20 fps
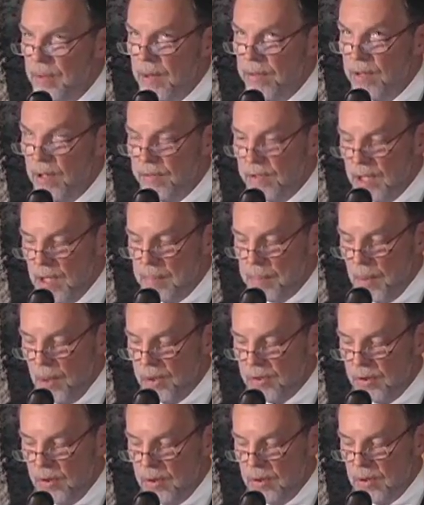
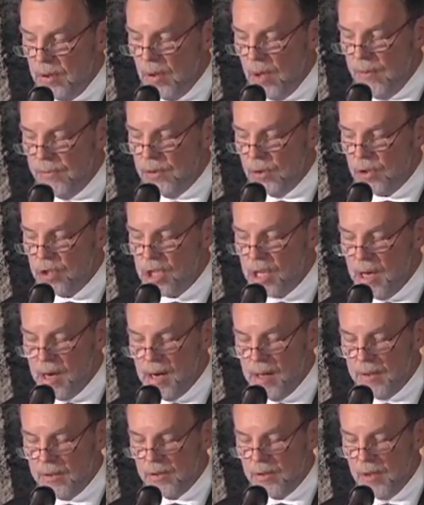50% of the
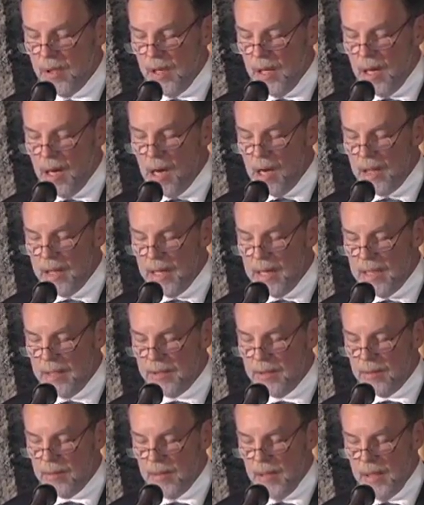shares are
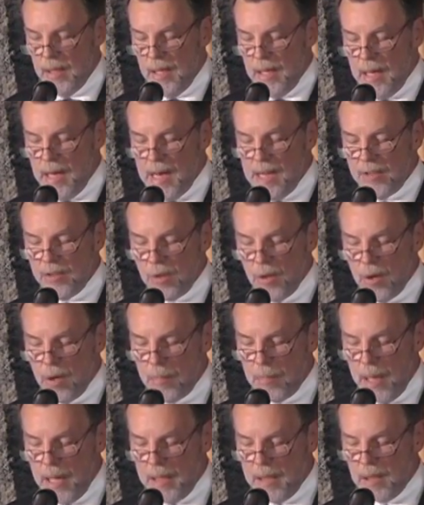held either
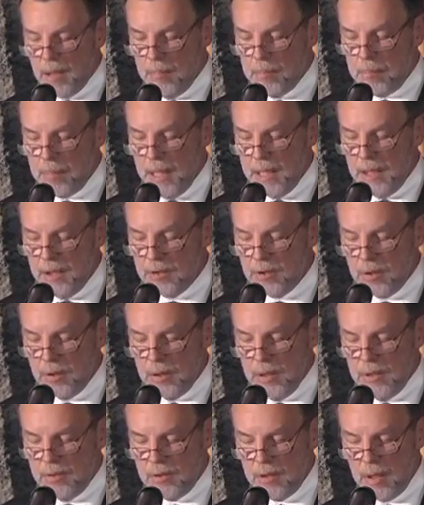by companies
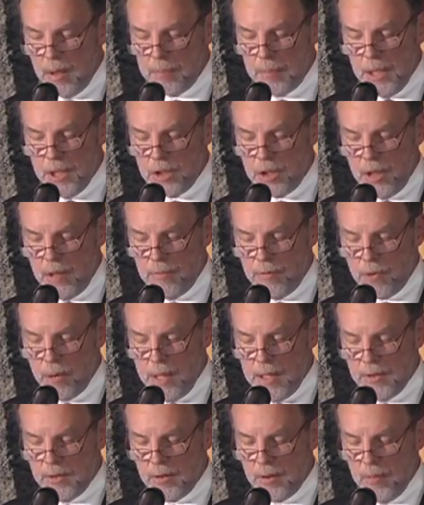established in
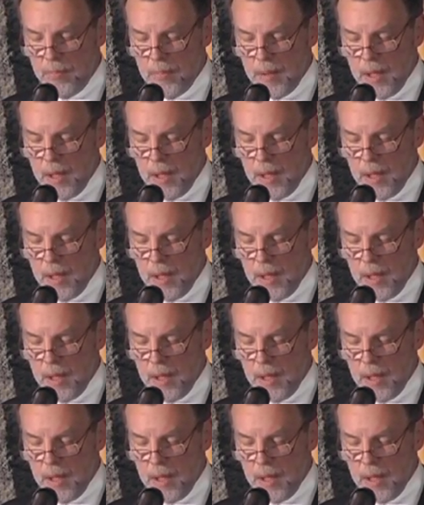France,